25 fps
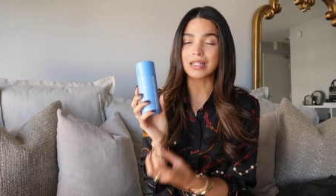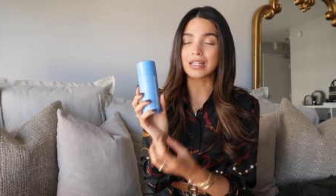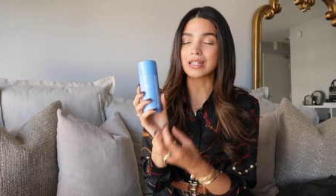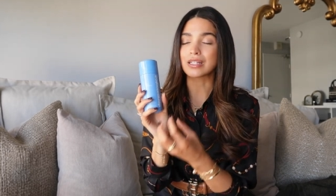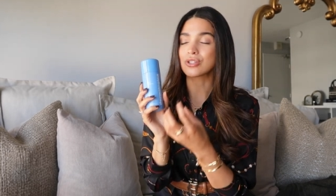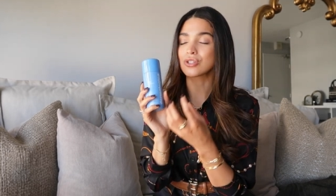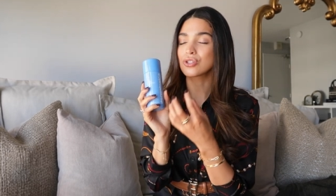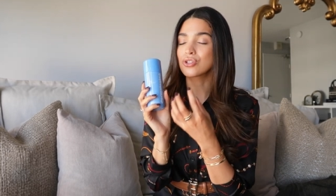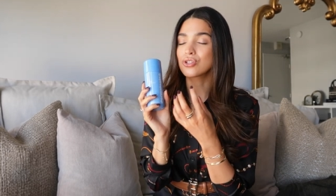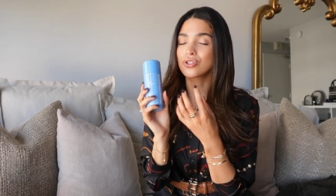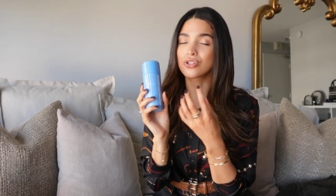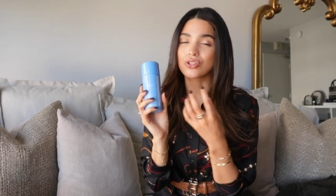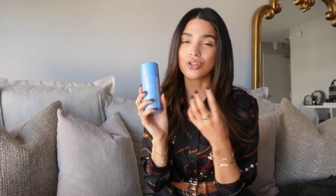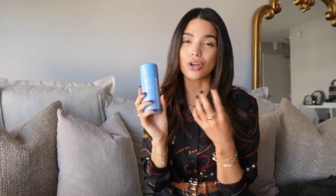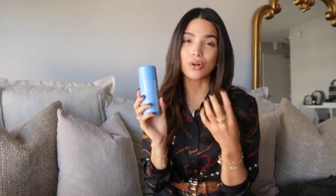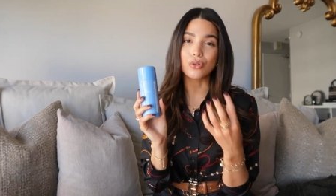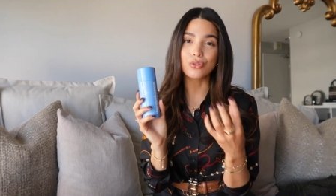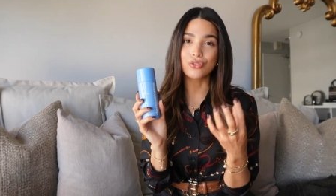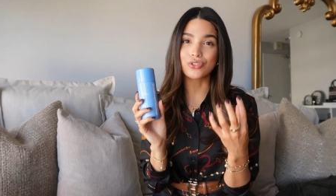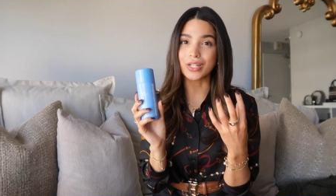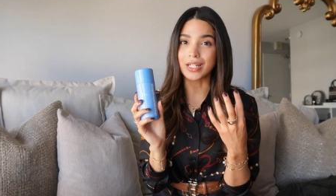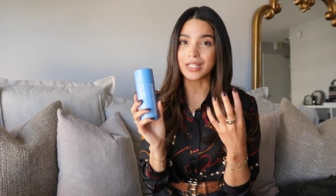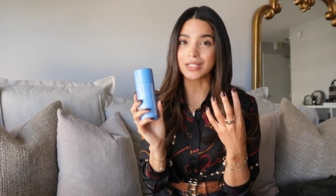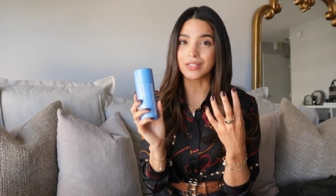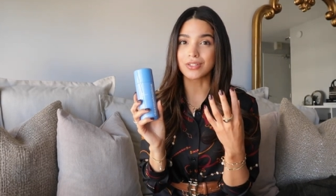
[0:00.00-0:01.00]
It's so
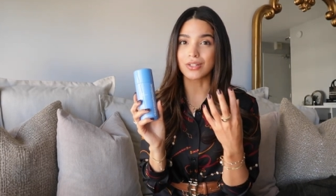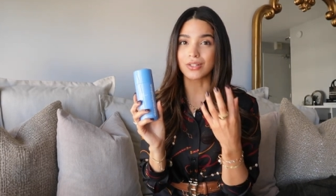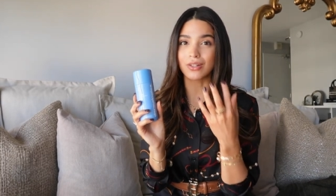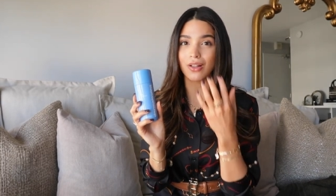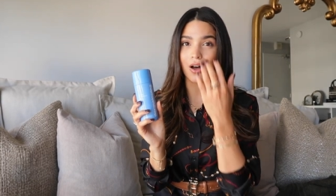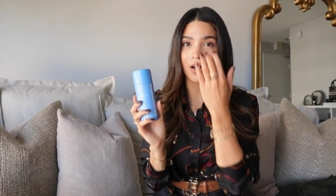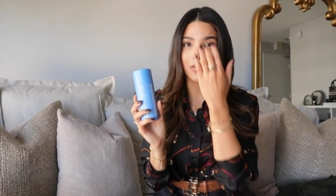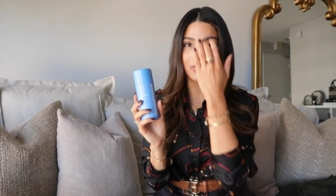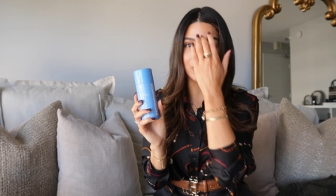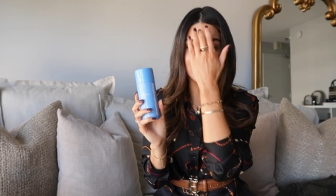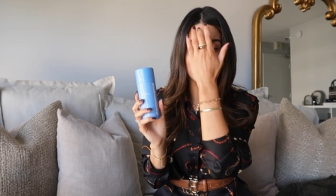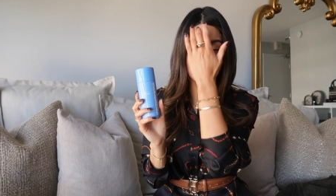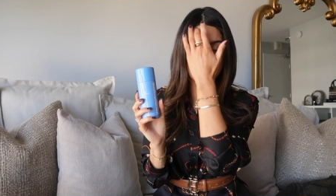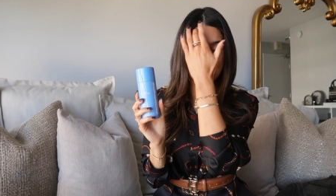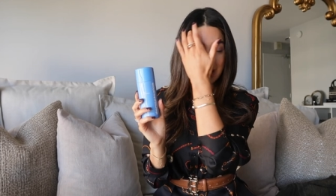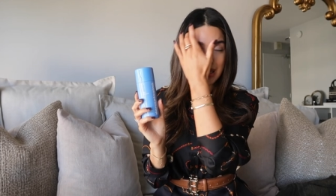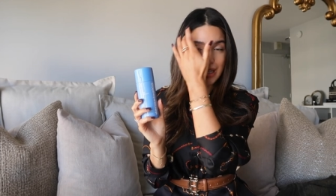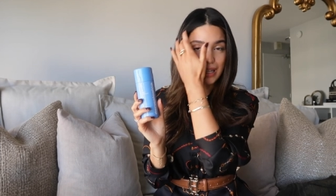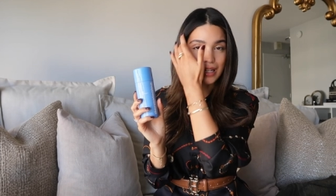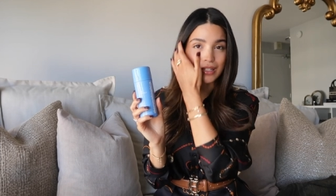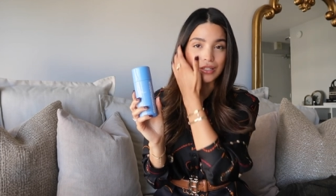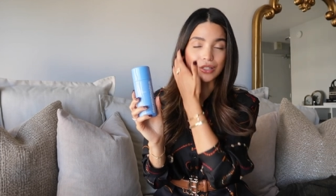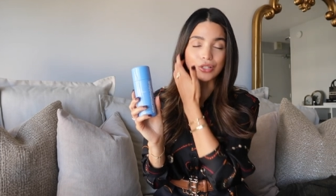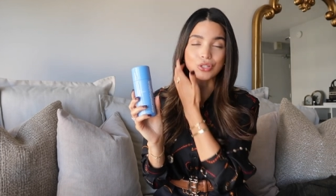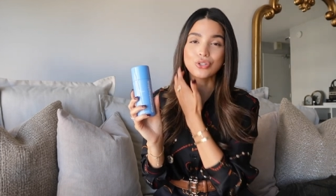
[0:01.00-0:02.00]
gentle on the
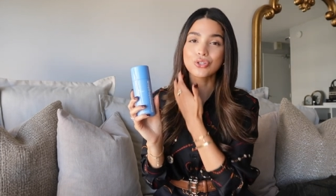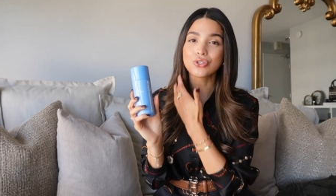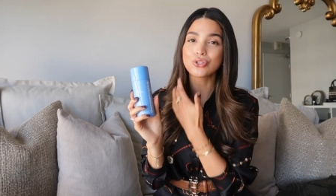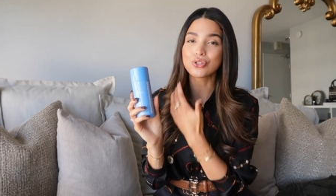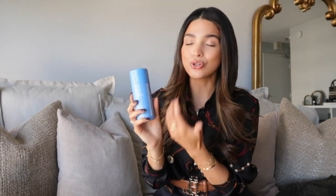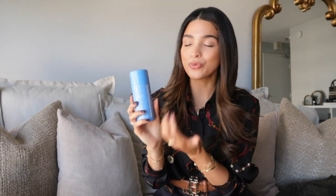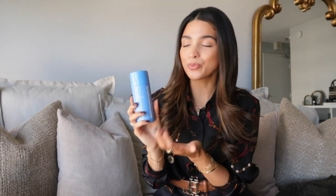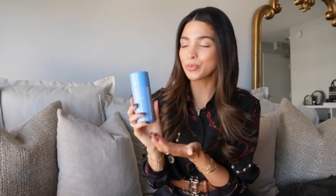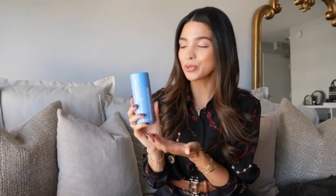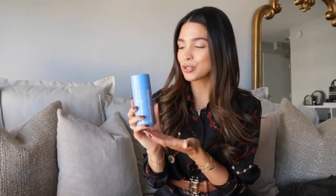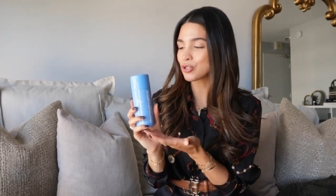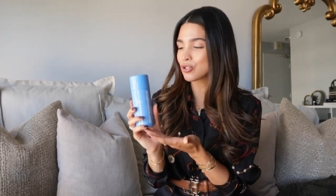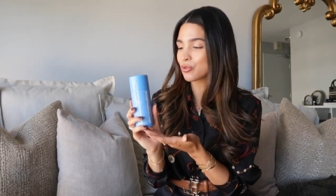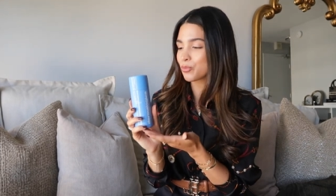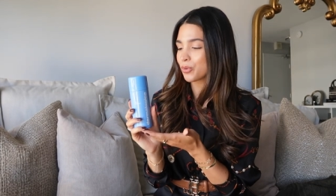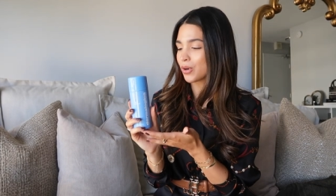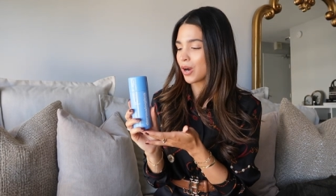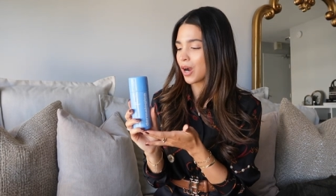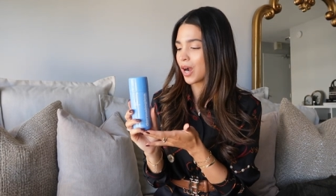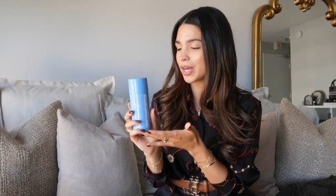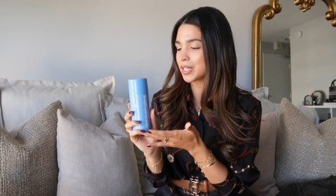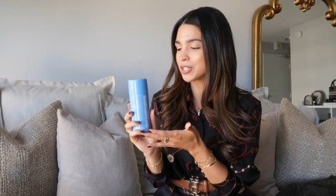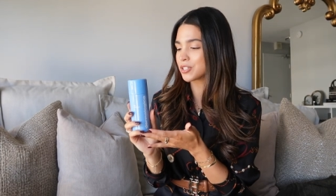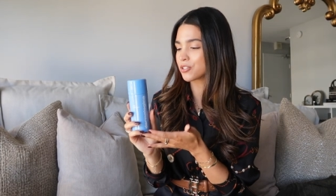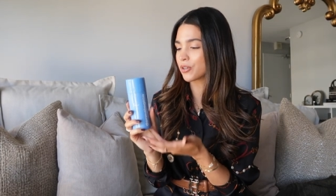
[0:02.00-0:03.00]
skin, super, super
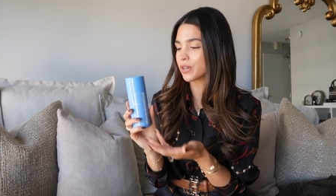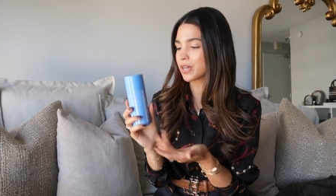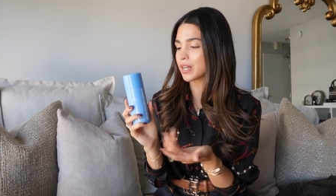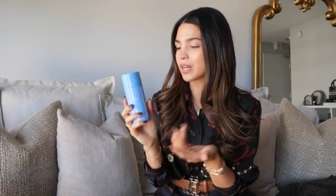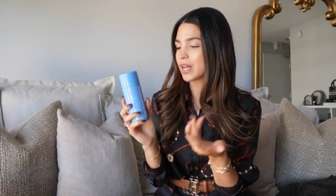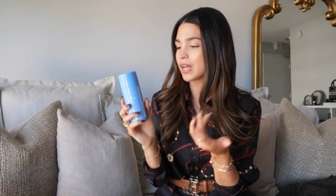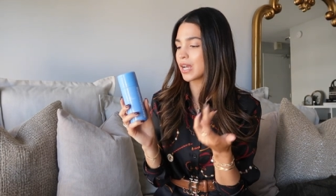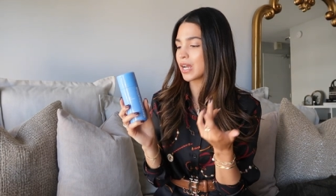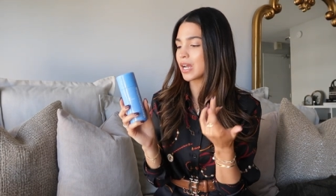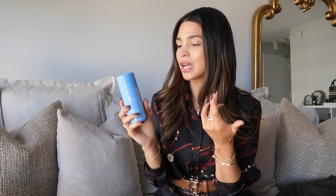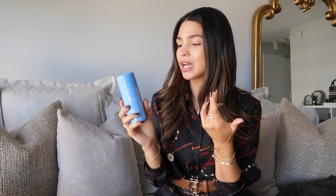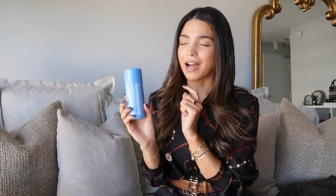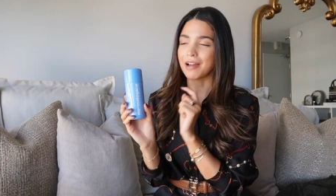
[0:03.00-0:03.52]
hydrating.